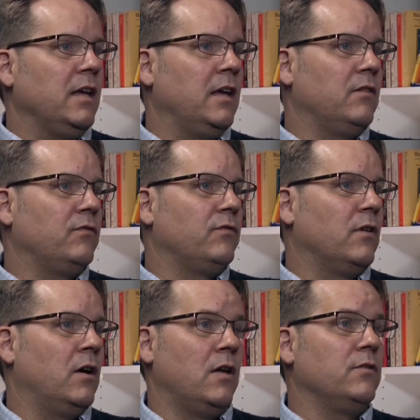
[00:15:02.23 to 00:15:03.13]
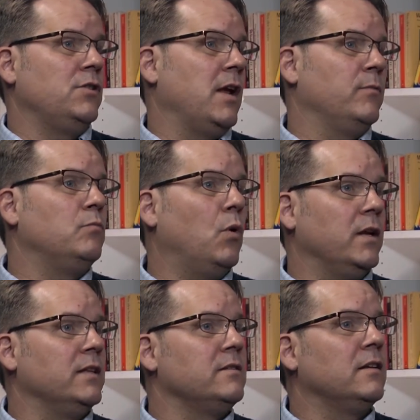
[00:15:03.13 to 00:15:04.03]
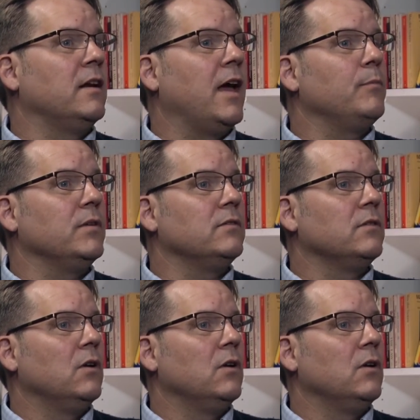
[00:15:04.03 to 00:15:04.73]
if another James Boyd incident happens.